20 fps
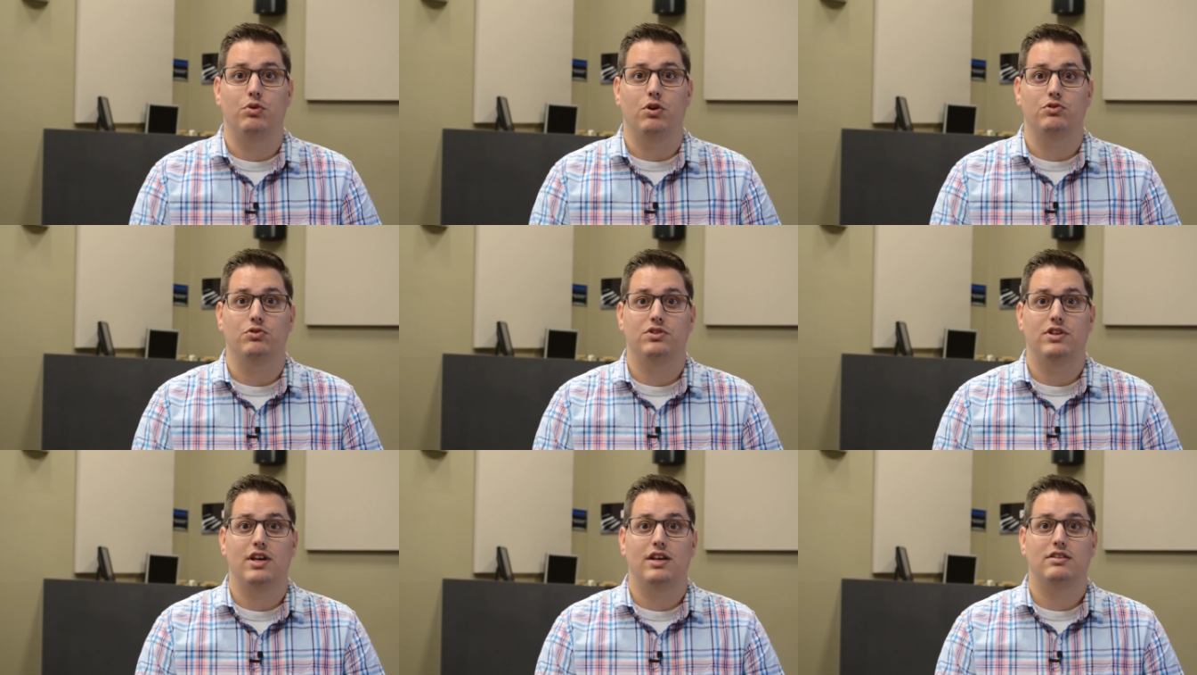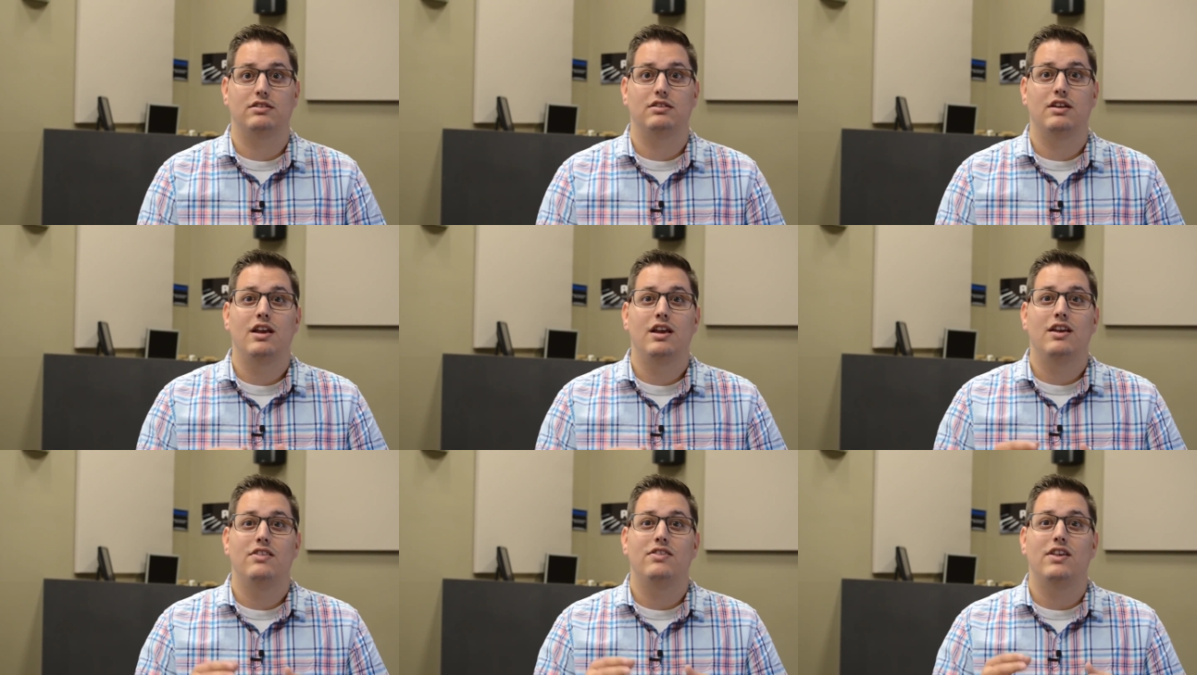process
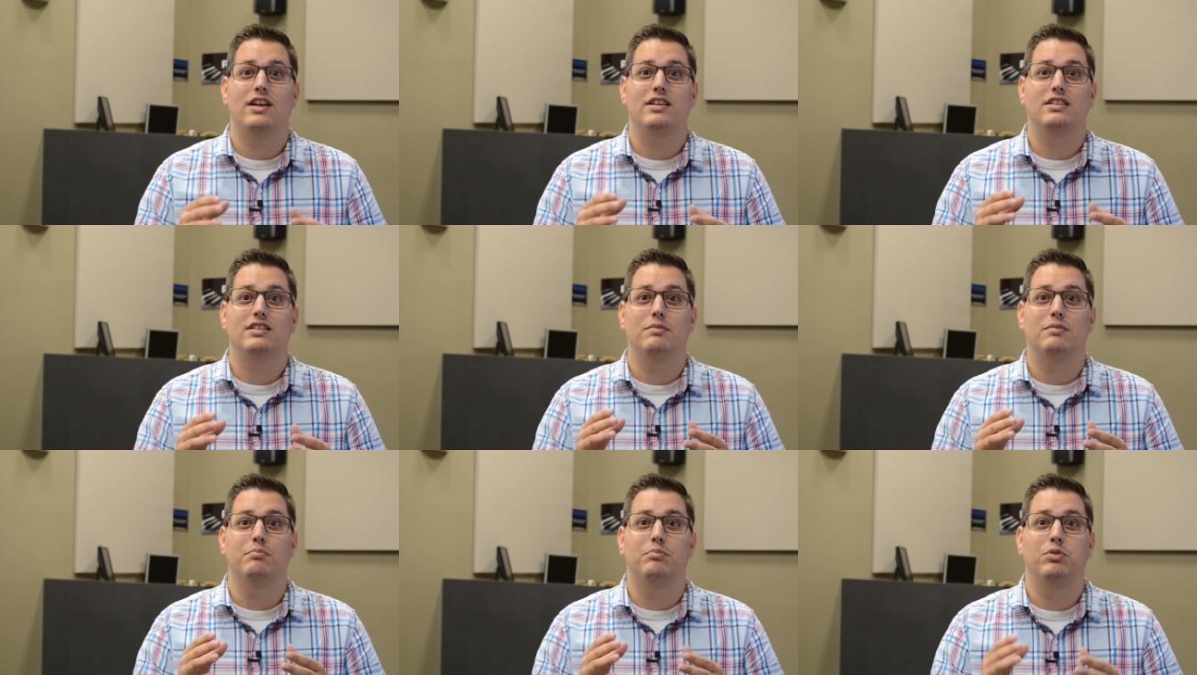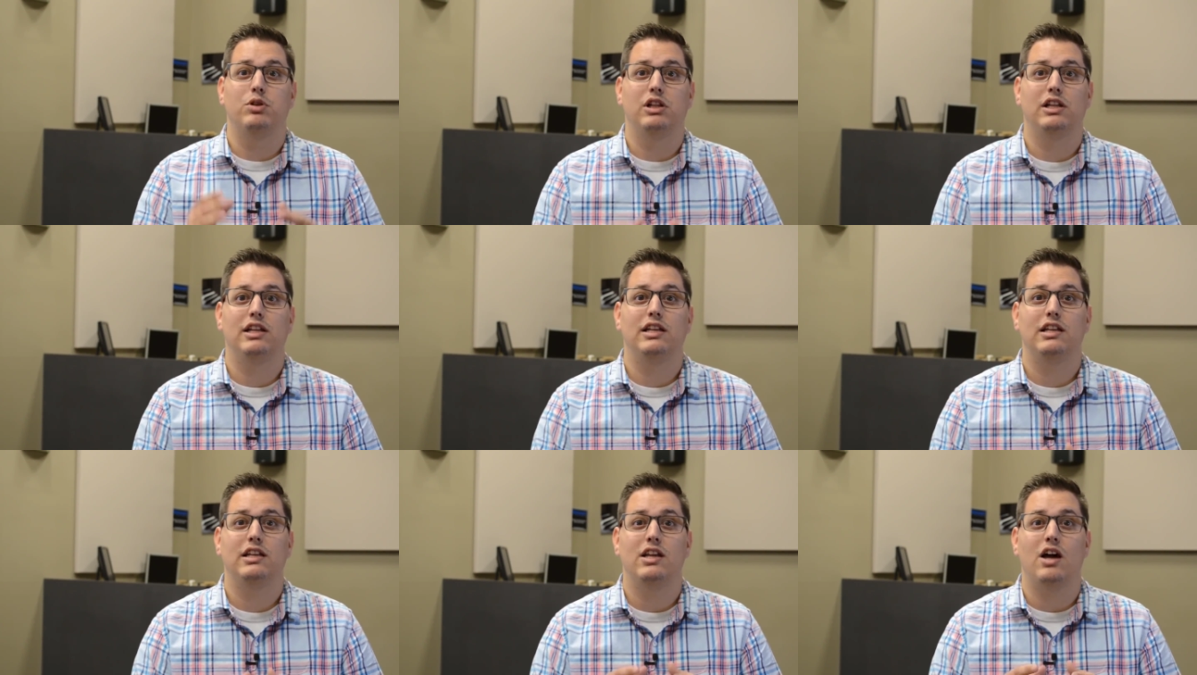that is
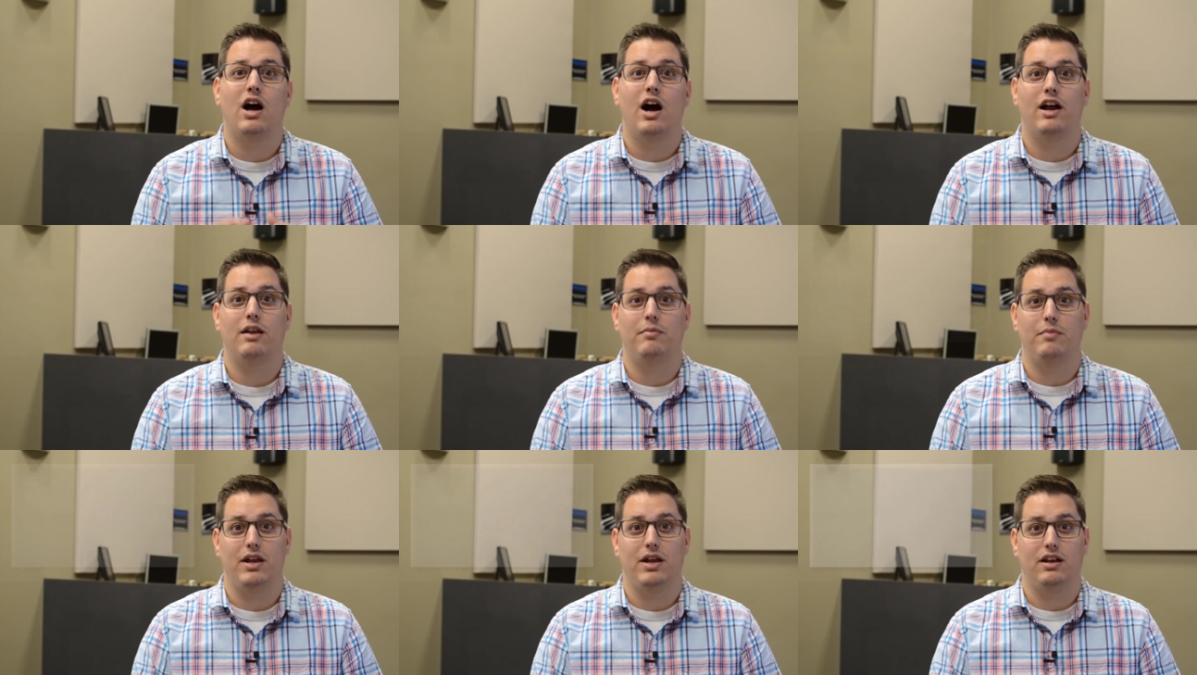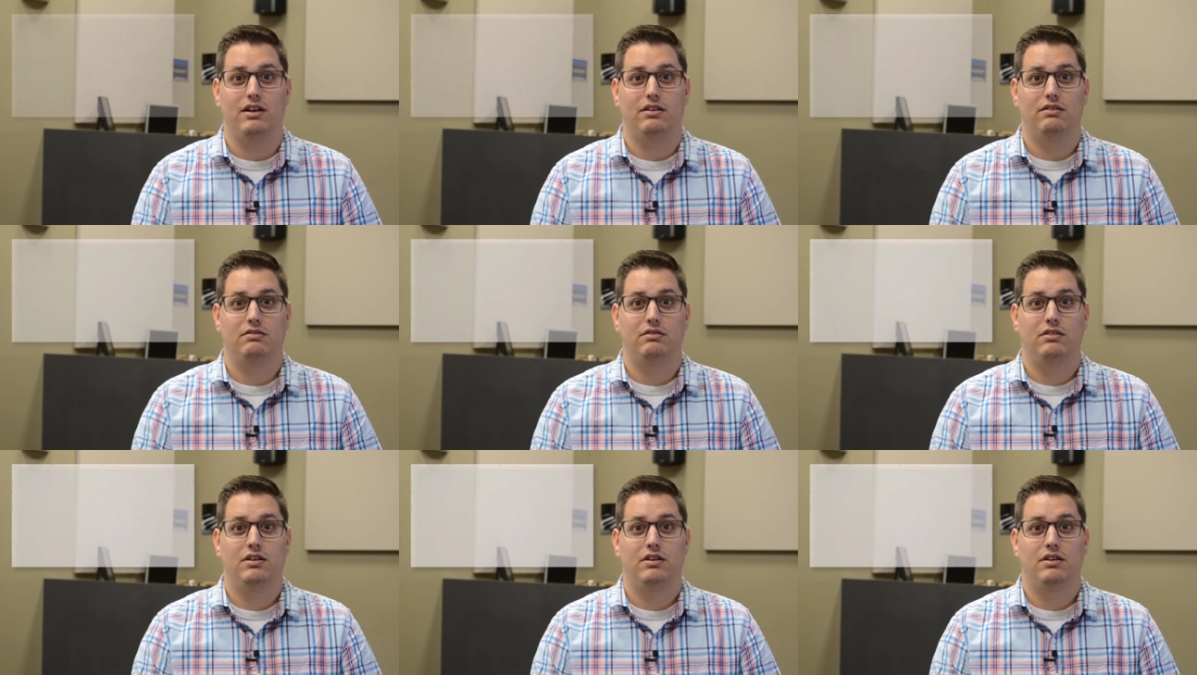completely automated